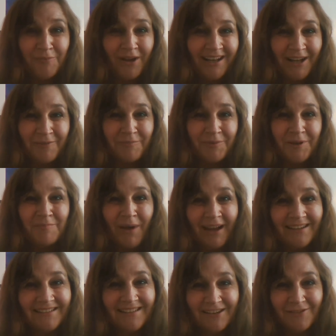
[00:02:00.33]
a healthy
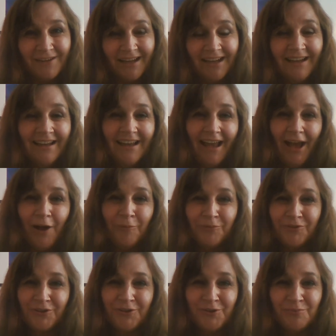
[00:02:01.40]
bacteria, helps
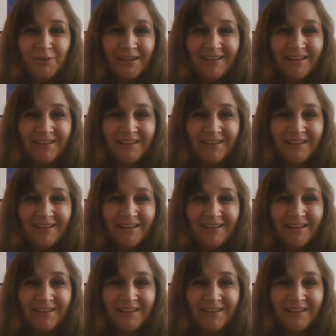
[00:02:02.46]
the human